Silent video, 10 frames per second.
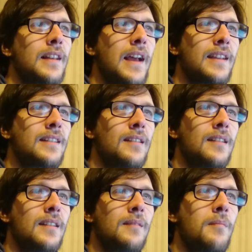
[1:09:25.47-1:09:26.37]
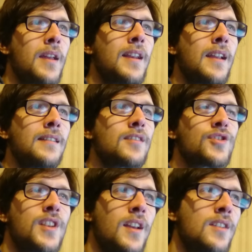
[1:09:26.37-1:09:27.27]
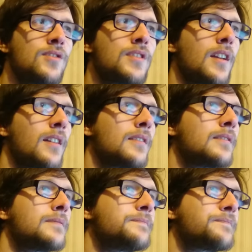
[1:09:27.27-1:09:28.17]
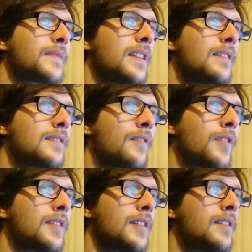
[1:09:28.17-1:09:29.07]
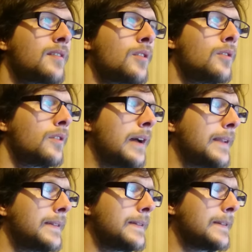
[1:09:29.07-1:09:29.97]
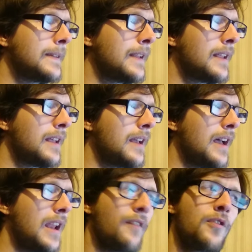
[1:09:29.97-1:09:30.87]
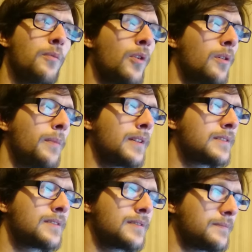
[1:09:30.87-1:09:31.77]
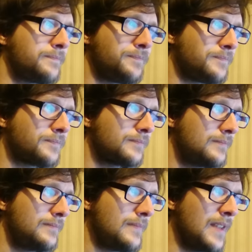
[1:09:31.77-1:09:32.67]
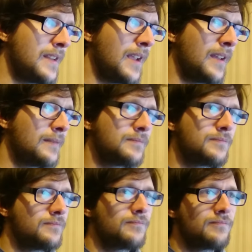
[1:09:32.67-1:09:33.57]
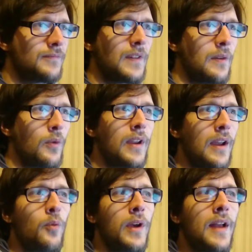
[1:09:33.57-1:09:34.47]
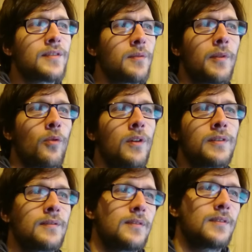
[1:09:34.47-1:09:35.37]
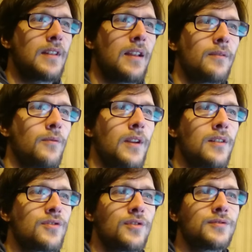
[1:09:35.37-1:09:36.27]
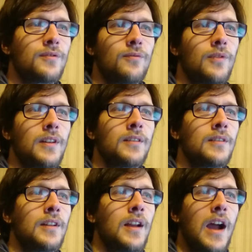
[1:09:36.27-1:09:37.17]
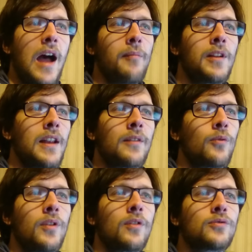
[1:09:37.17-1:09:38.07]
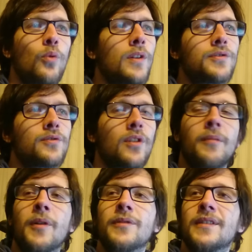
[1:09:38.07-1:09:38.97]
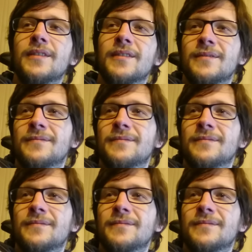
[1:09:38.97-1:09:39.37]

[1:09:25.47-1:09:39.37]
like the Media Indie Exchange and in San Francisco and and a few more, but yeah, we we had some awards. It's like we are shocked really humble and we don't want to talk about it.